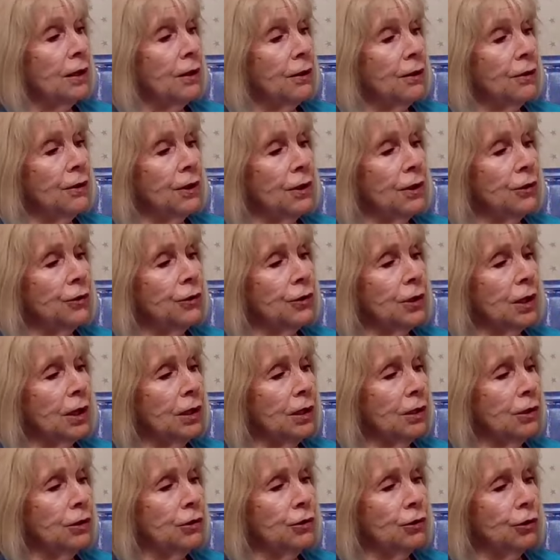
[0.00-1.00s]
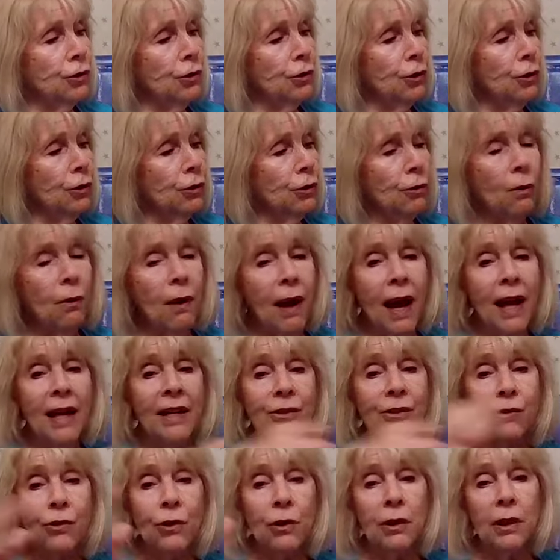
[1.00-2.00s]
This is you
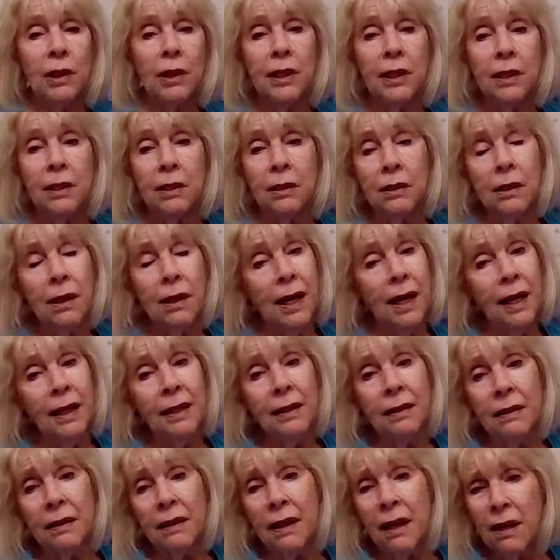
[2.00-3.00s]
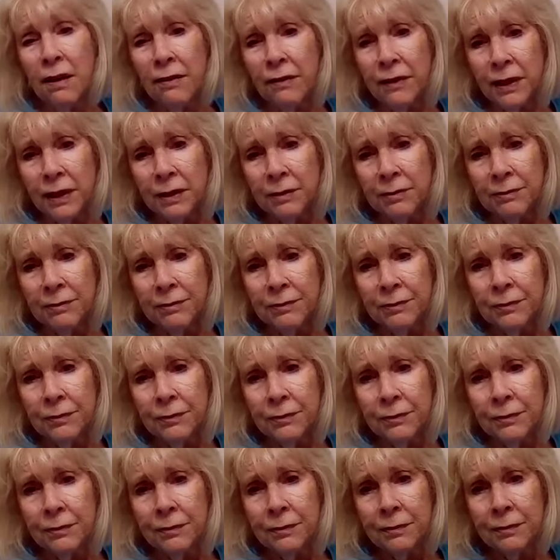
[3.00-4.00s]
as a leader. I love it.
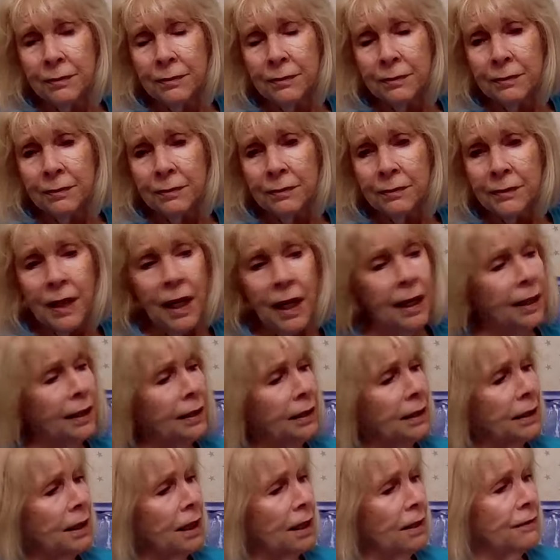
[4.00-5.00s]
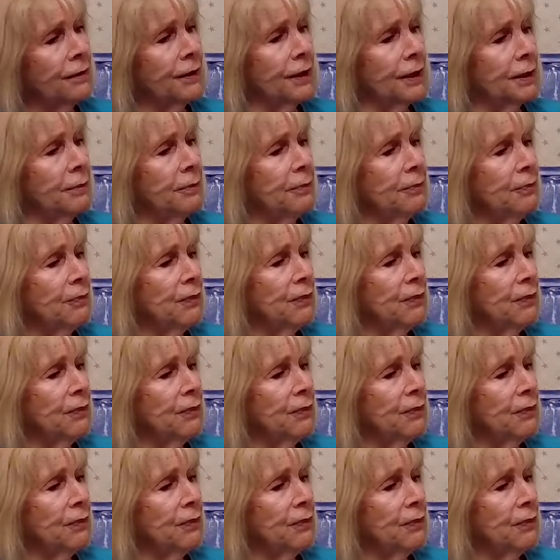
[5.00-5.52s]
I love it.